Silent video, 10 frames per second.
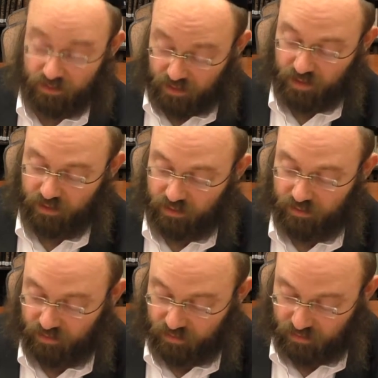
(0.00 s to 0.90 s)
Yeah.
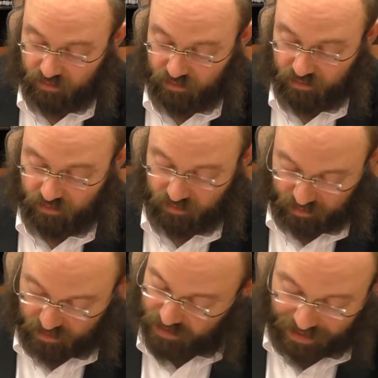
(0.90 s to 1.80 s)
So what the share
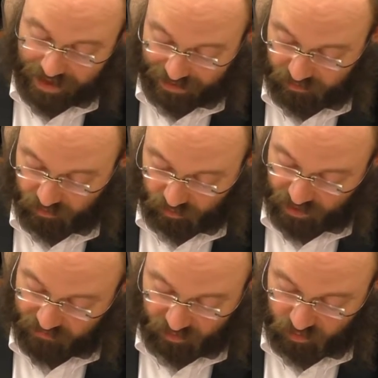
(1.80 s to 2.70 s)
was? I don't know.
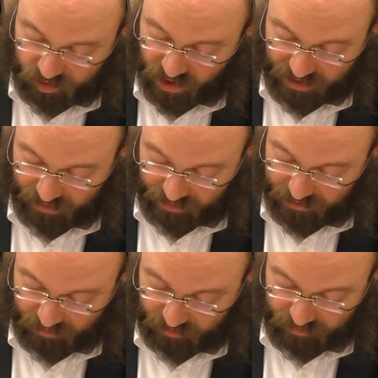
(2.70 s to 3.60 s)
You have a good okay. child. I
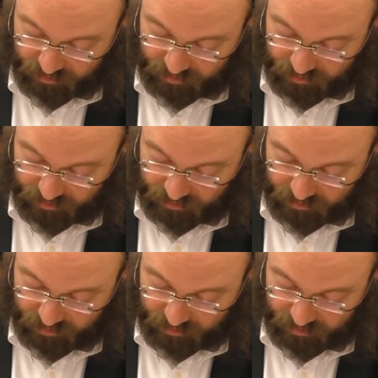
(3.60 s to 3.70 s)
don't know.